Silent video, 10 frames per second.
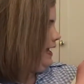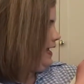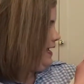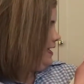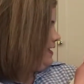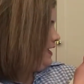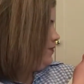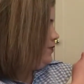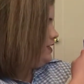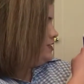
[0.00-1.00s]
I.
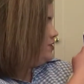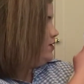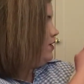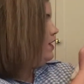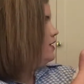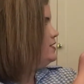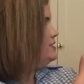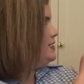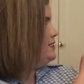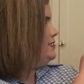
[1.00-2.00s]
And we start our
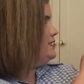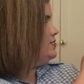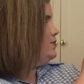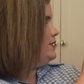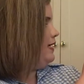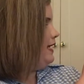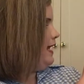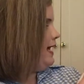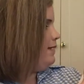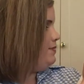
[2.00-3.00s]
sentence with a
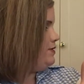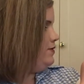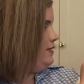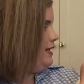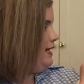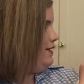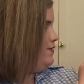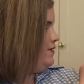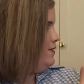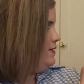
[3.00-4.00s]
capital
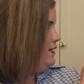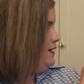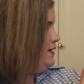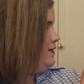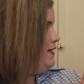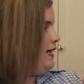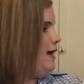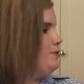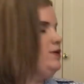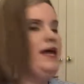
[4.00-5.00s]
letter, the
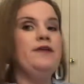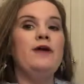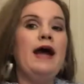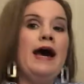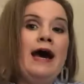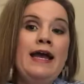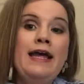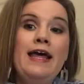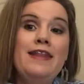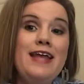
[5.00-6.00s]
capital letter I.
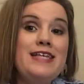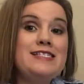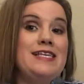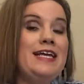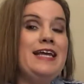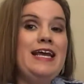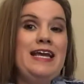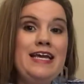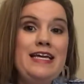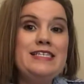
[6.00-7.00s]
That's an
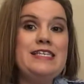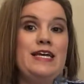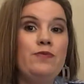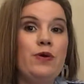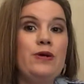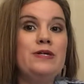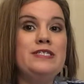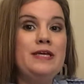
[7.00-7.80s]
easy word to